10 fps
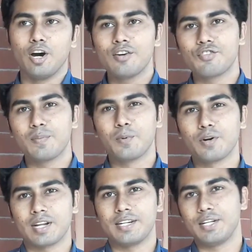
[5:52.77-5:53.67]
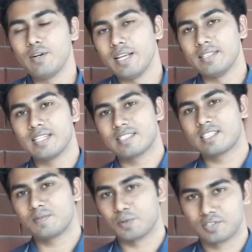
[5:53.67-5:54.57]
not reported duly in
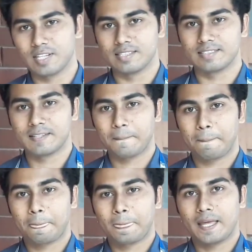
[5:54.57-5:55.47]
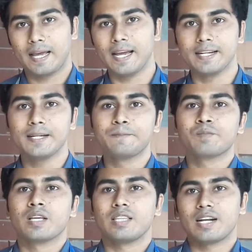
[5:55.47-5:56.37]
justice process. And
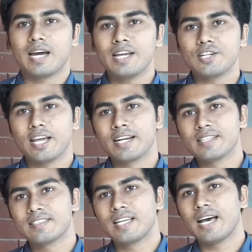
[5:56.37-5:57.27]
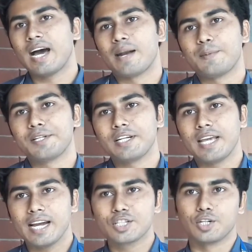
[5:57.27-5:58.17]
the right against the
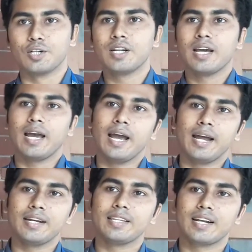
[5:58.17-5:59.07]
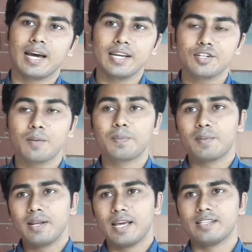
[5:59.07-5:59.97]
arbitrary action and the right of
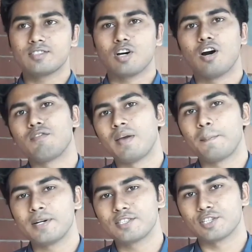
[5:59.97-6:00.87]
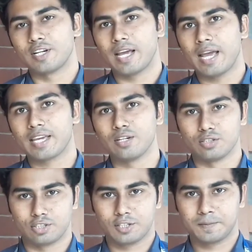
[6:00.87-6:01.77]
privilege of a person
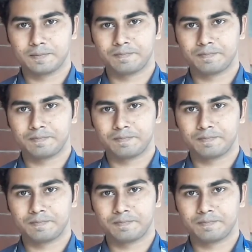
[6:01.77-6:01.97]
accused.